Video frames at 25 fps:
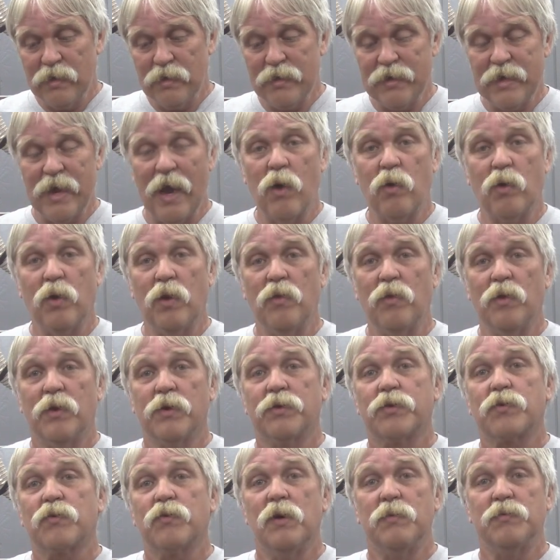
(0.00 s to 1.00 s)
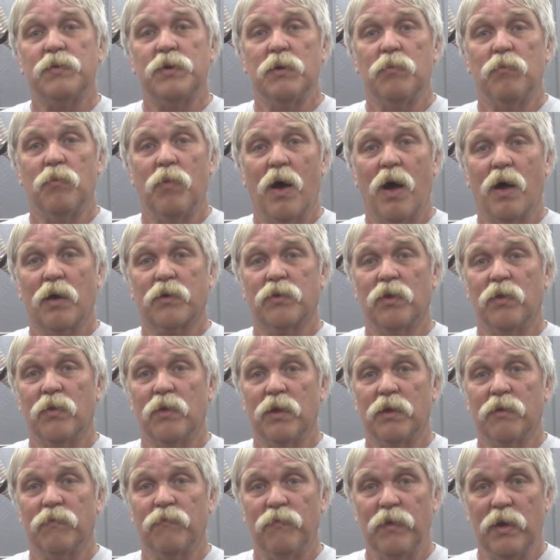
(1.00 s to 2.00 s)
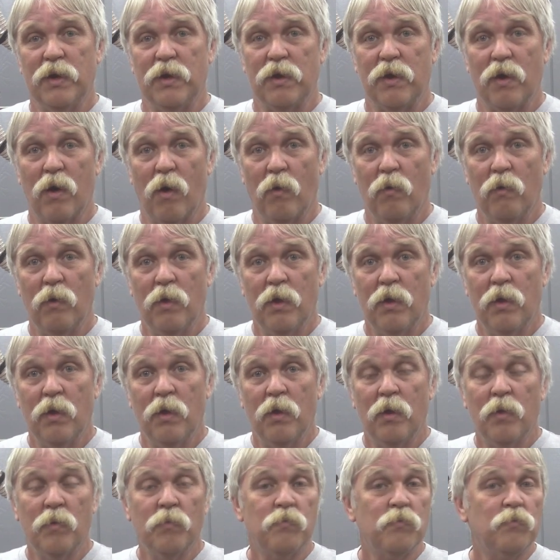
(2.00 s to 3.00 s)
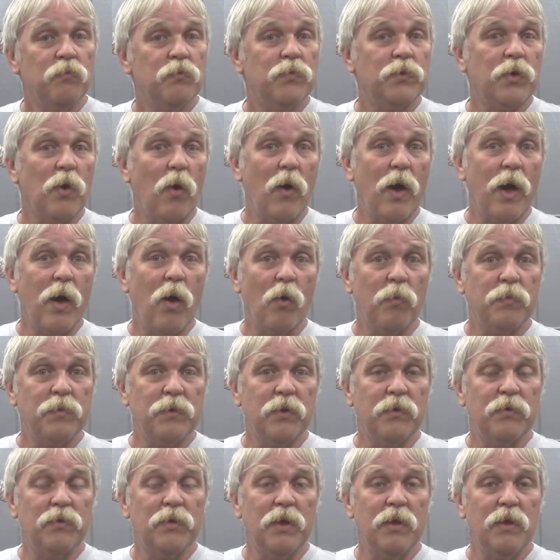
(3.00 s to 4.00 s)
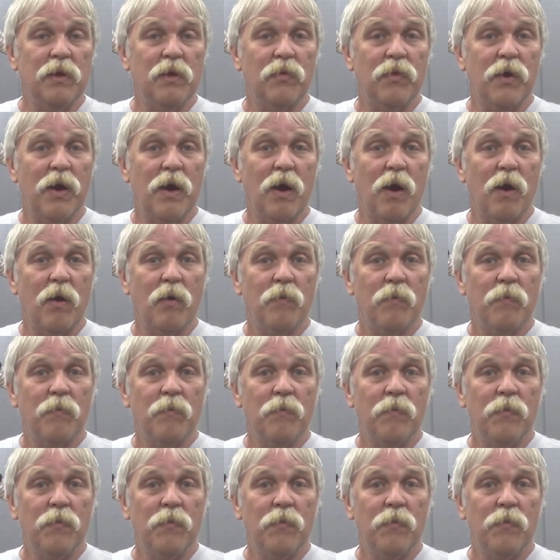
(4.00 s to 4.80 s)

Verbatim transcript: down in the description box of this video. So I hope to see you there.